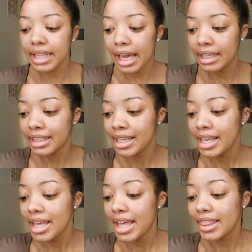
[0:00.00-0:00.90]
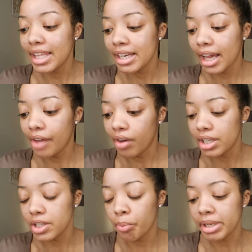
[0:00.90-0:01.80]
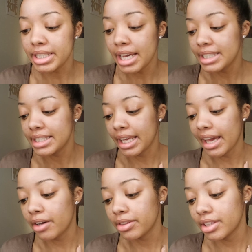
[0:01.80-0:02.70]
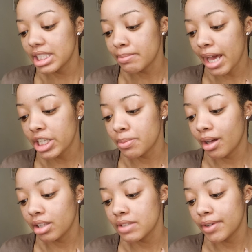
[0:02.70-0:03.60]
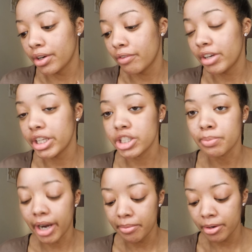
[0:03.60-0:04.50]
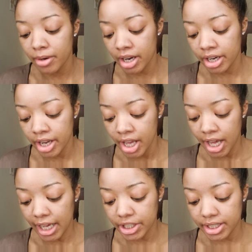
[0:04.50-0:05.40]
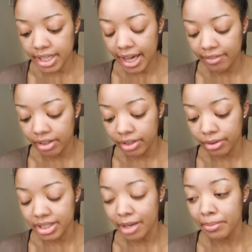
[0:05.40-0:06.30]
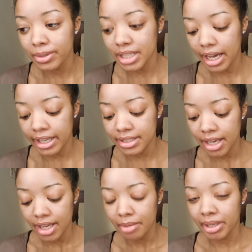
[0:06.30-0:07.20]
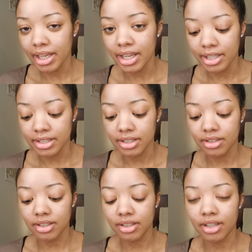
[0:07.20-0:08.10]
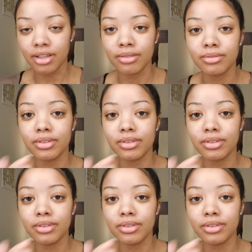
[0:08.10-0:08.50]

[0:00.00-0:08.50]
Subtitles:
that. Then I've also been testing out the Smashbox Photo Finish Primer Water. I just have a little sample size because, you know,